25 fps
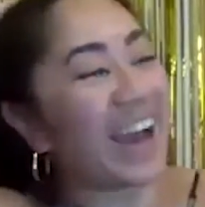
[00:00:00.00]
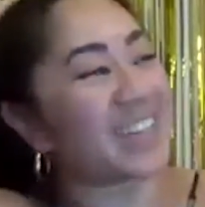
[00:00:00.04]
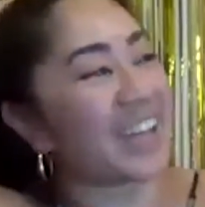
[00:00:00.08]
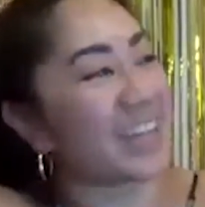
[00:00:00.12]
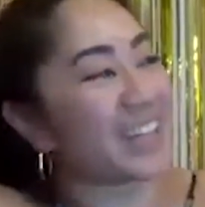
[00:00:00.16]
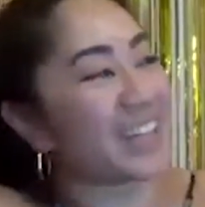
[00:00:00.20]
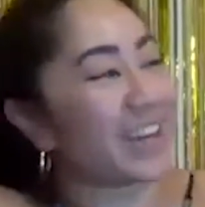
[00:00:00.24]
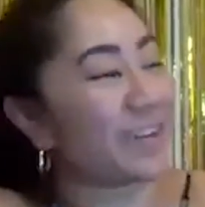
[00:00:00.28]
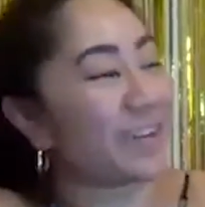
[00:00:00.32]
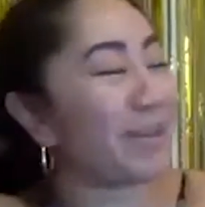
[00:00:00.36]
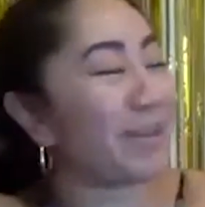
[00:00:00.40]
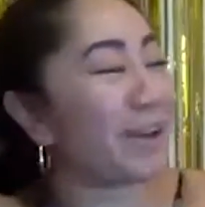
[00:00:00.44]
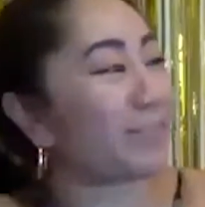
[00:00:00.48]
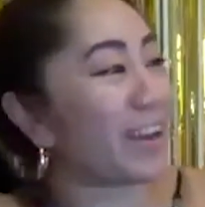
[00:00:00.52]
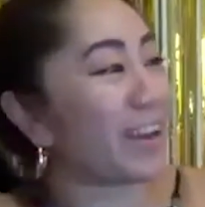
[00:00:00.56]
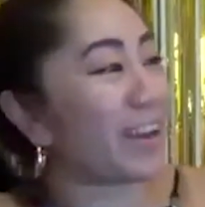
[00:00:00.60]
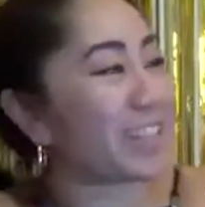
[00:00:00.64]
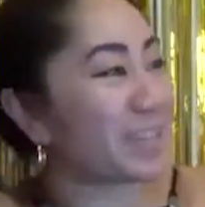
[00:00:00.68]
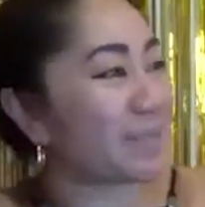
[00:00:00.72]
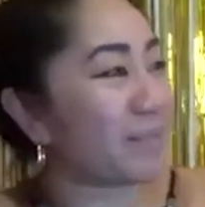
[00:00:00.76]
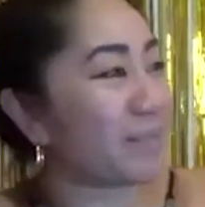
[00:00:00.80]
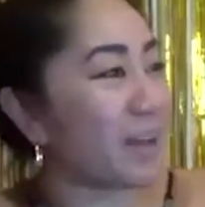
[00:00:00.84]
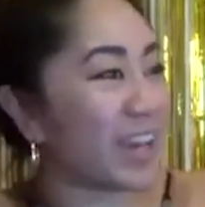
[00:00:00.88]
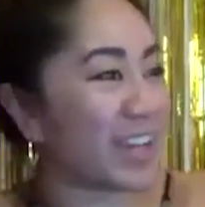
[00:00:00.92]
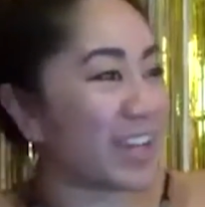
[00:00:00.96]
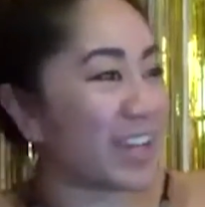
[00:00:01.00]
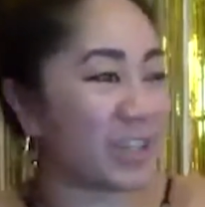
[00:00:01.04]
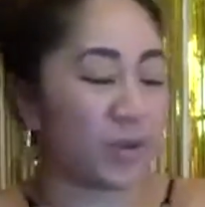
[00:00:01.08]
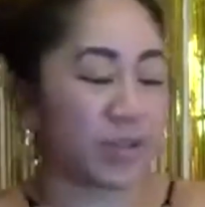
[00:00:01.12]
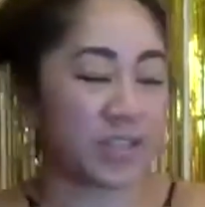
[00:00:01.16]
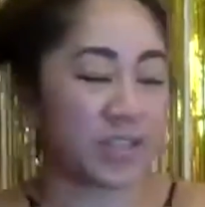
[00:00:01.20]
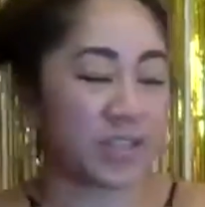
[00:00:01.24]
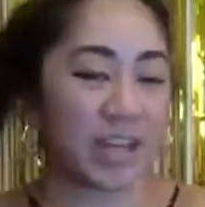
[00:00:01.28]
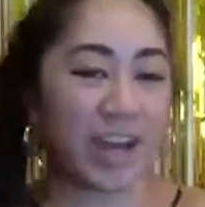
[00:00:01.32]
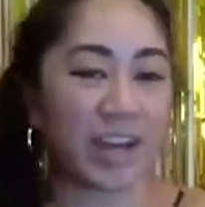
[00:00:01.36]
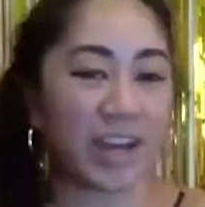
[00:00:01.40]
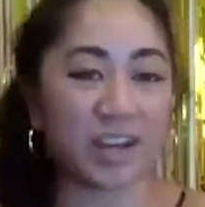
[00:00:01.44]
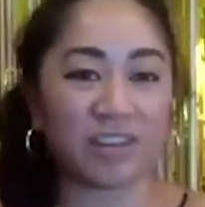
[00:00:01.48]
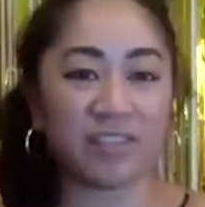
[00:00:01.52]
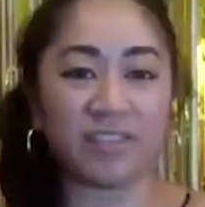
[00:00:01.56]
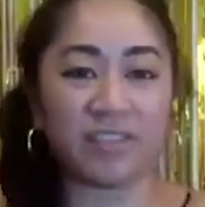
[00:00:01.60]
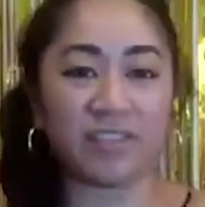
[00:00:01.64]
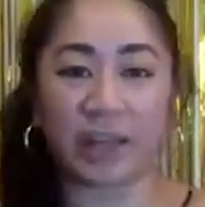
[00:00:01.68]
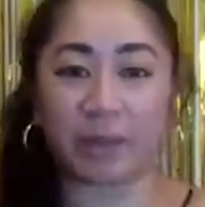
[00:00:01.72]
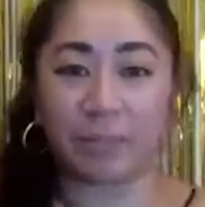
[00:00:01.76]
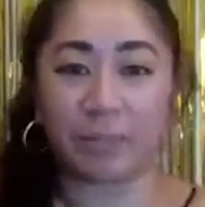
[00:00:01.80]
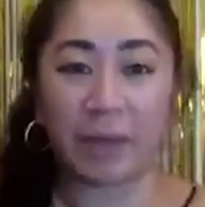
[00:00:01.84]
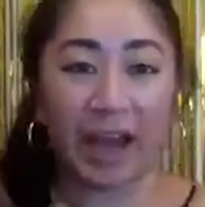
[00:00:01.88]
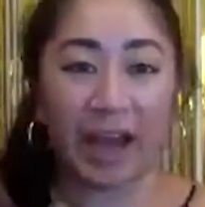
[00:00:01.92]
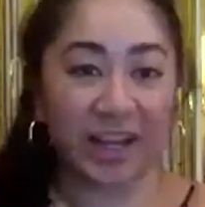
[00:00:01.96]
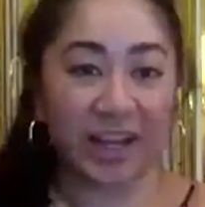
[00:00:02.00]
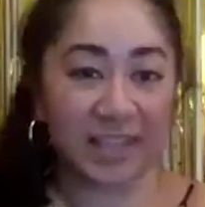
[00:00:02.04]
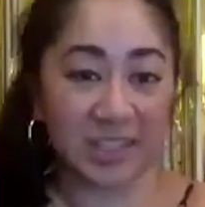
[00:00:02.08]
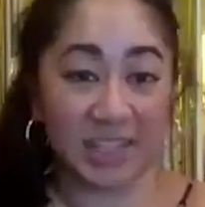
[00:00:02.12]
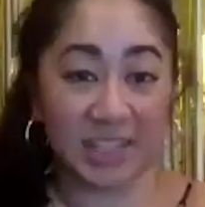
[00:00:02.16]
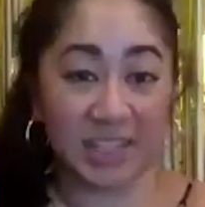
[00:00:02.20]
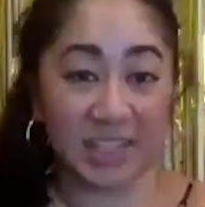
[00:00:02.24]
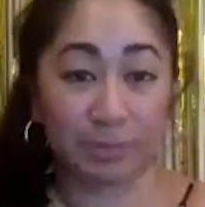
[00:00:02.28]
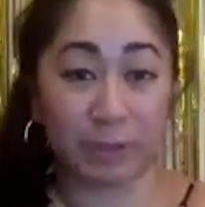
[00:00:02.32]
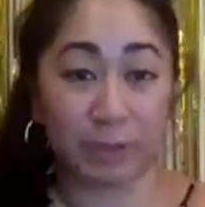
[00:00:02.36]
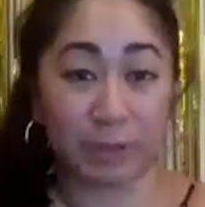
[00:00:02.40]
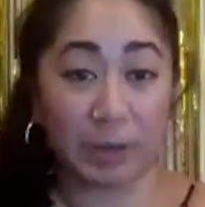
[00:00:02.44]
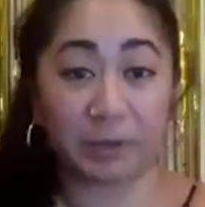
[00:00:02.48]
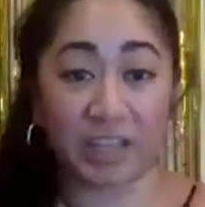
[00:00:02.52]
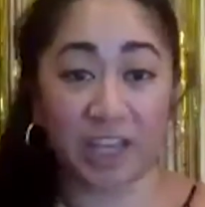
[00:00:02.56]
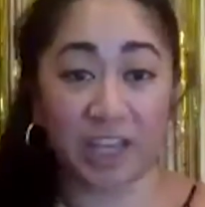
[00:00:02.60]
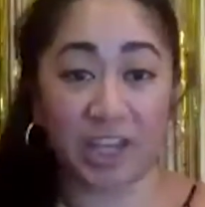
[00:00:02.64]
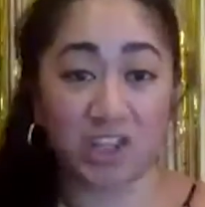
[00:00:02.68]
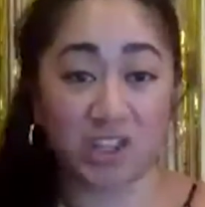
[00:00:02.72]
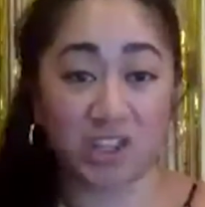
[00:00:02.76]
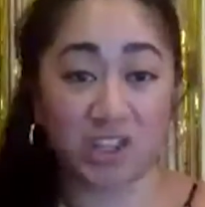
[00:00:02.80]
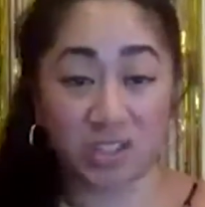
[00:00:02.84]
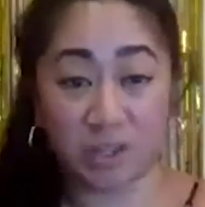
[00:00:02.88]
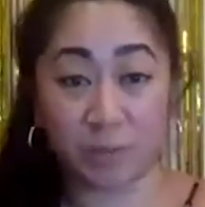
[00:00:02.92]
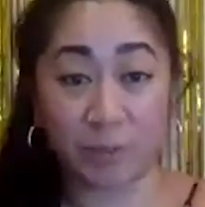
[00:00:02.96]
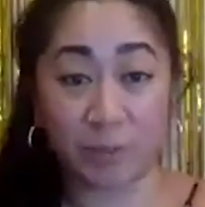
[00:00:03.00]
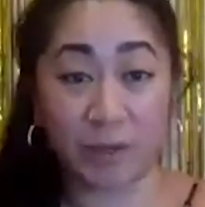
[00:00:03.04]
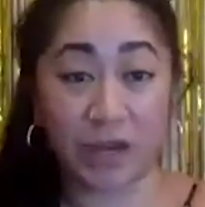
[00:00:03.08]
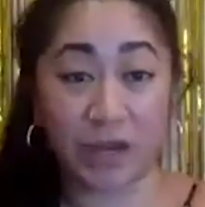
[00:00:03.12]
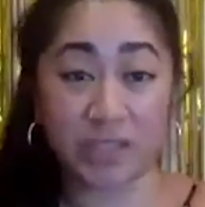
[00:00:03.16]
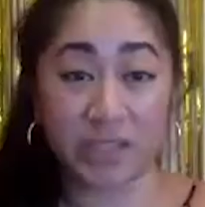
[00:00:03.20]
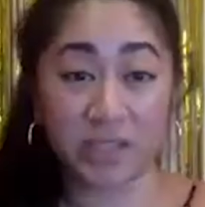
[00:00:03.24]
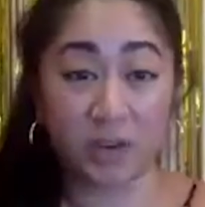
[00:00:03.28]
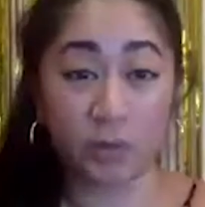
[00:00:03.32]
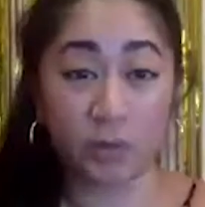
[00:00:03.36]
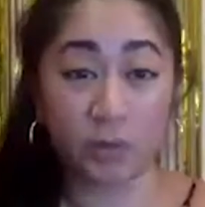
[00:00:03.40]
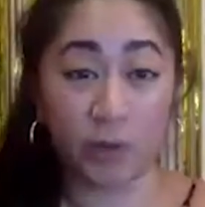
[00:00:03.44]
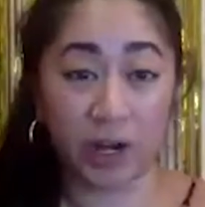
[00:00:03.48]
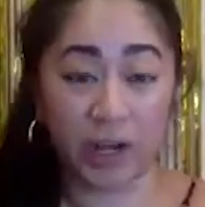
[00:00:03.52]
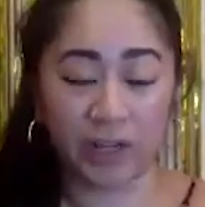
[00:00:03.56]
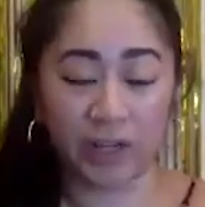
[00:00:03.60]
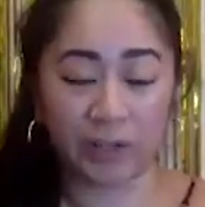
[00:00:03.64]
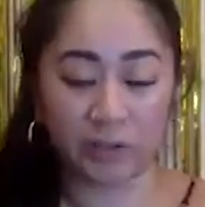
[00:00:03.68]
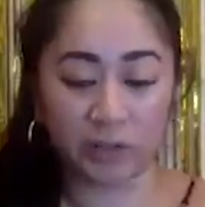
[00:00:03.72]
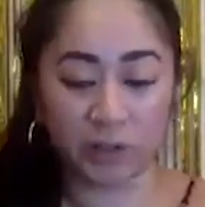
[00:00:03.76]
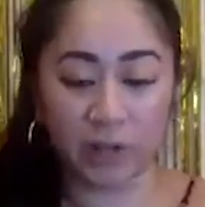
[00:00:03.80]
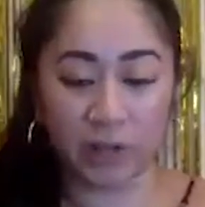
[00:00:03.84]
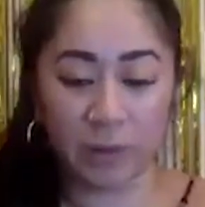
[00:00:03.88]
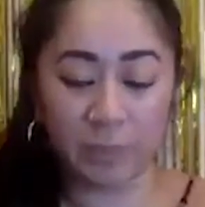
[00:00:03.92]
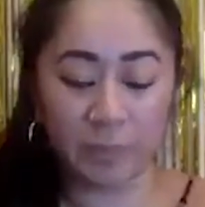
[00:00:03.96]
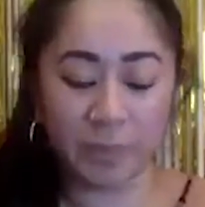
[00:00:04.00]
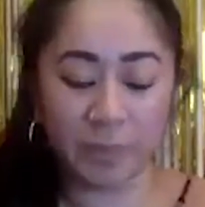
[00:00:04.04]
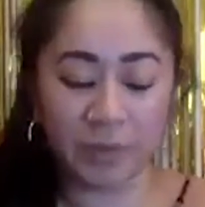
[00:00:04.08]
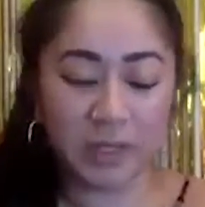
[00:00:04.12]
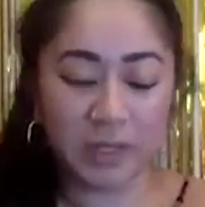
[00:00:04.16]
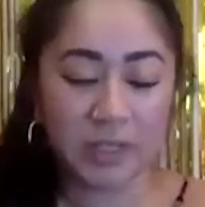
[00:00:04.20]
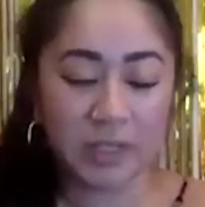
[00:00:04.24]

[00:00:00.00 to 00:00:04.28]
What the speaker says: sent out my resume to a ton of like magazines and publications in Boston where I grew up.